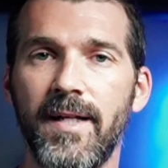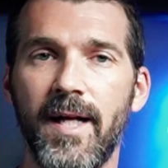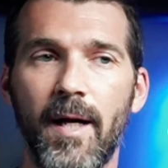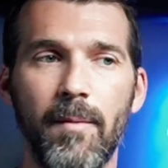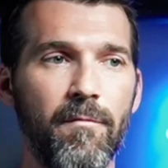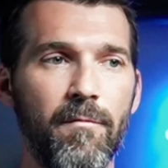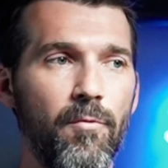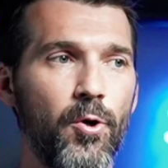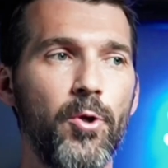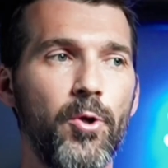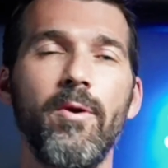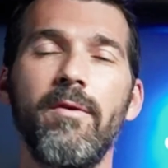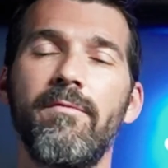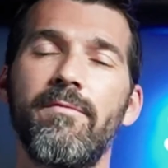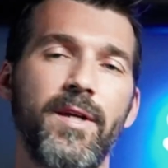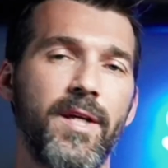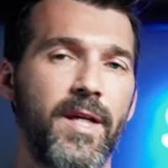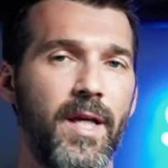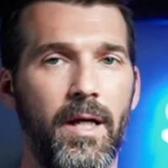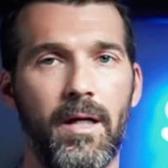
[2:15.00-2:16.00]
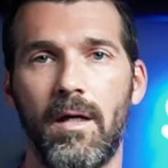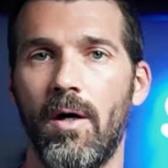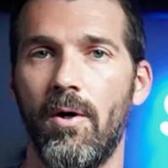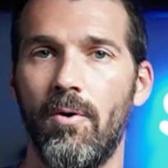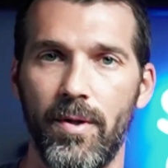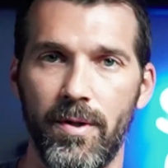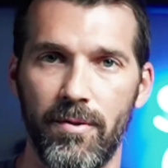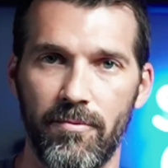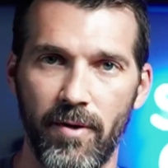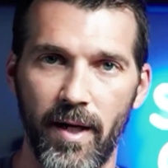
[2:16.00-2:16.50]
Now, before you even get
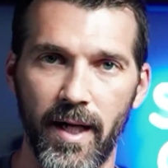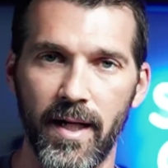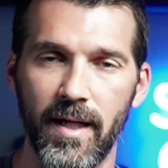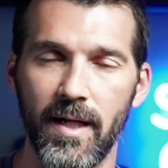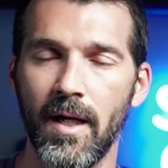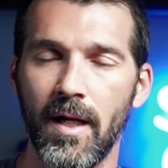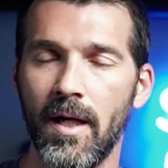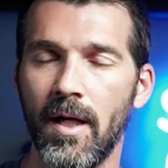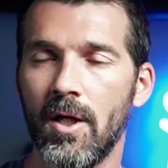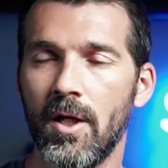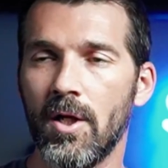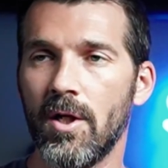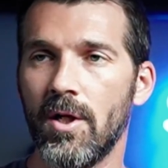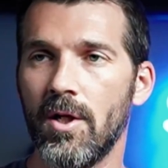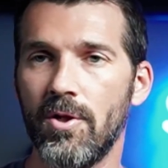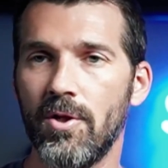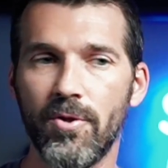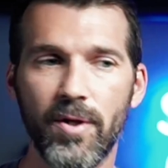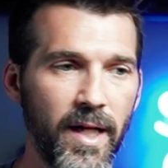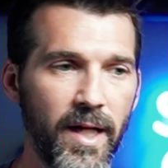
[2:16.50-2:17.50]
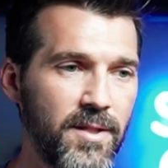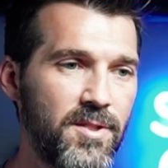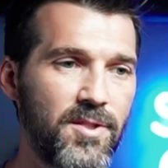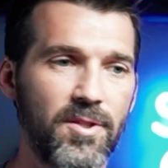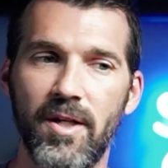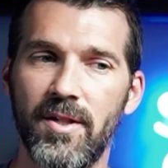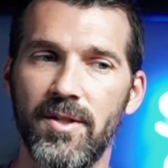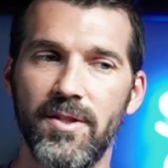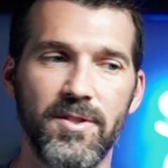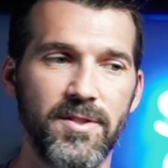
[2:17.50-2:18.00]
going, right? You gotta
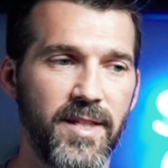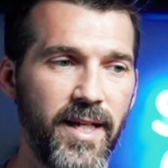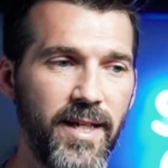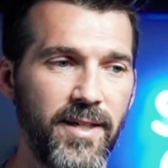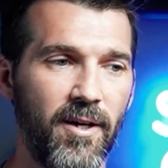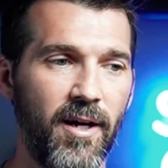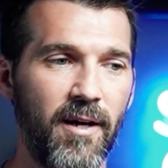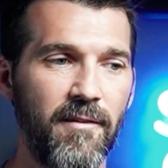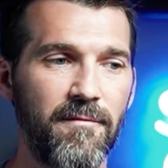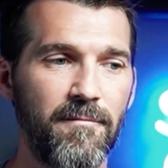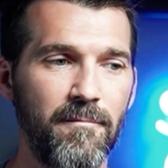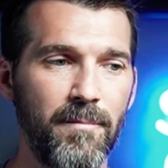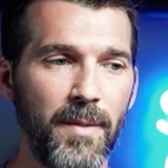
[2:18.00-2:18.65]
start your day off.